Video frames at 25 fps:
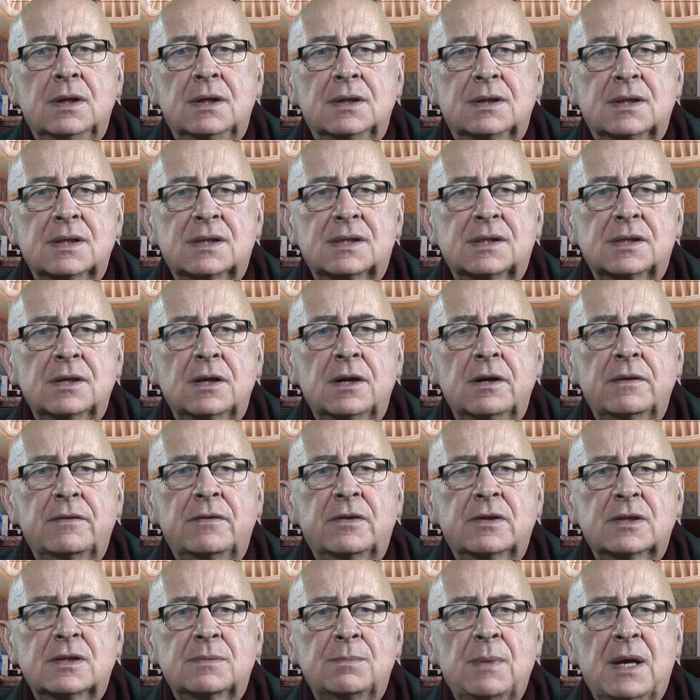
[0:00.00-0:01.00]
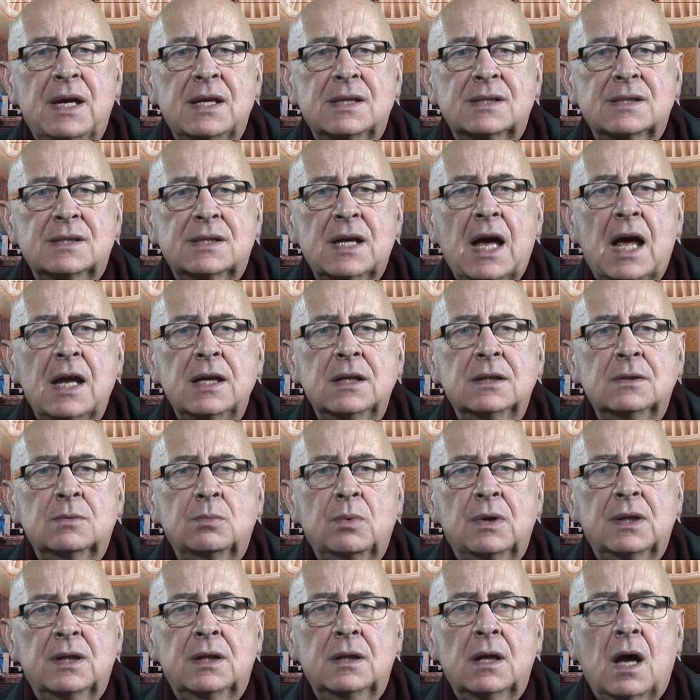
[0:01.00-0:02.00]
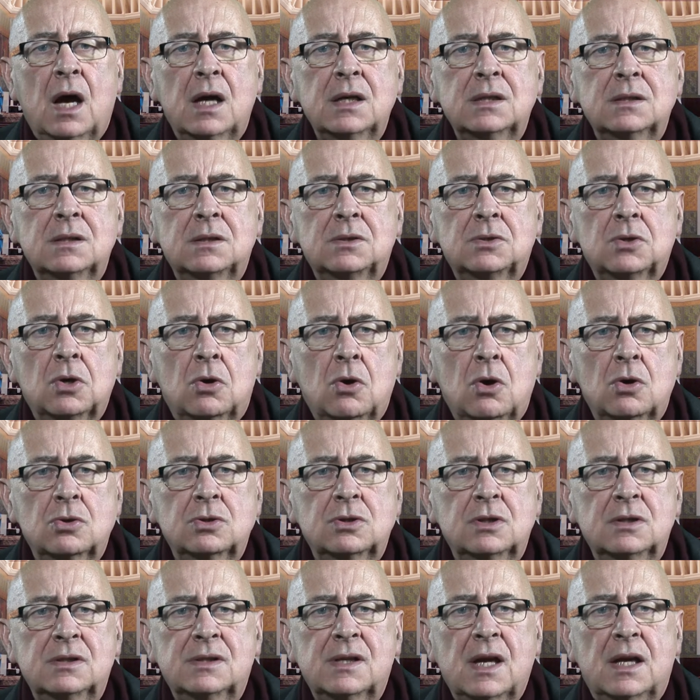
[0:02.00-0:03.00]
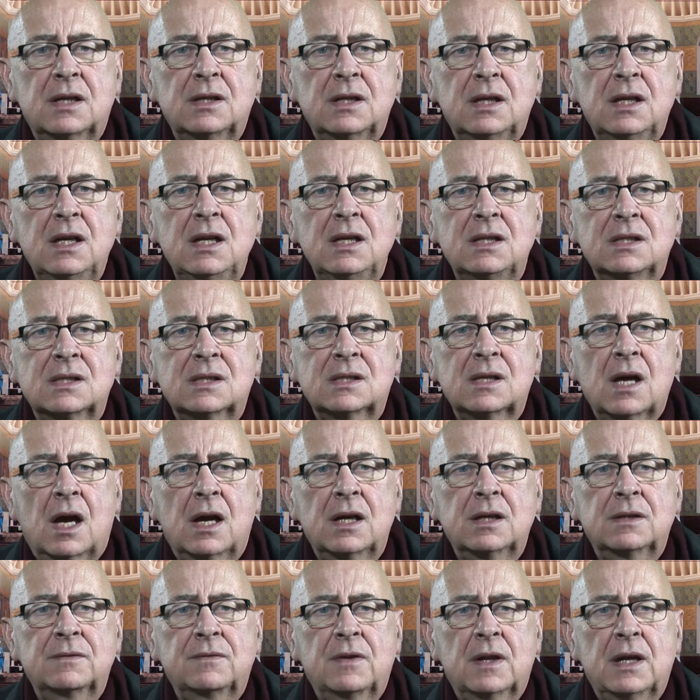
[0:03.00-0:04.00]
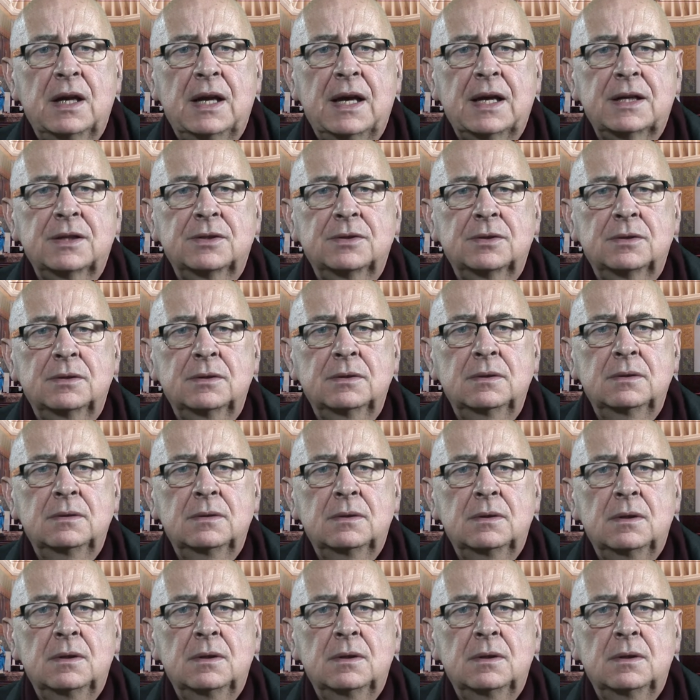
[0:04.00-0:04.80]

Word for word: the servers may stand with lighted torches at each side of the lectern